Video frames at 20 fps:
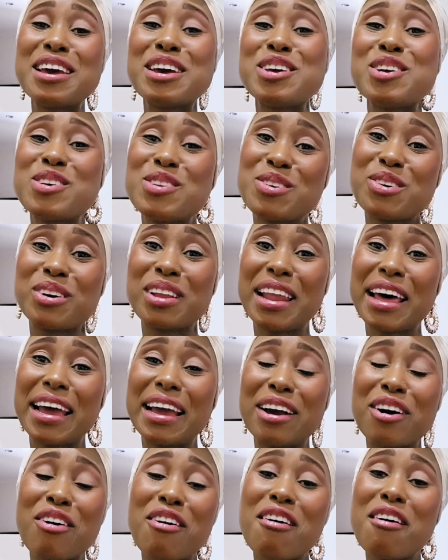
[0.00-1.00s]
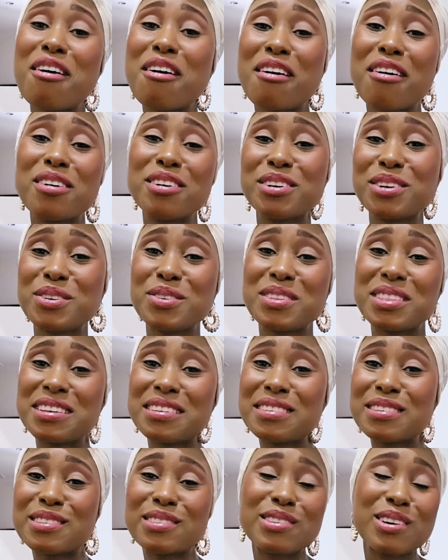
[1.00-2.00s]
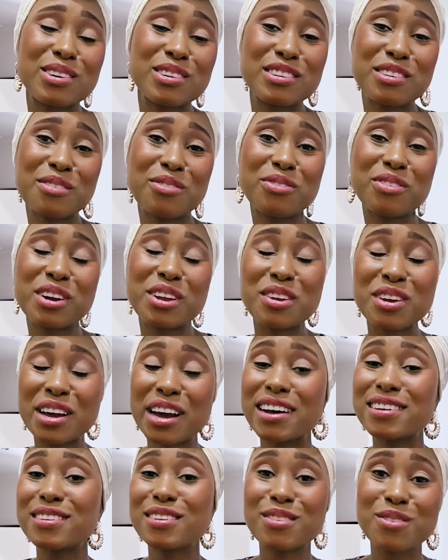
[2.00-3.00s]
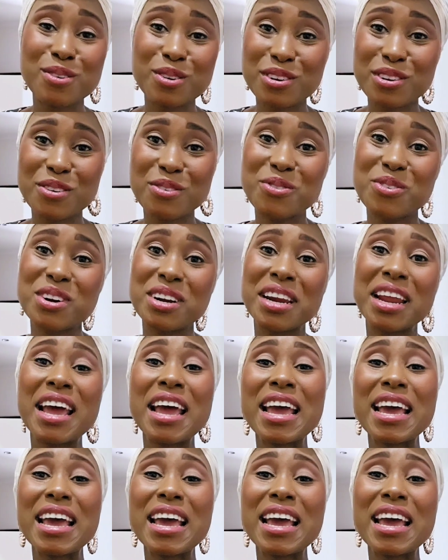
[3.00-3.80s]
you know, like, oh, you know, this is so different, you guys are so different.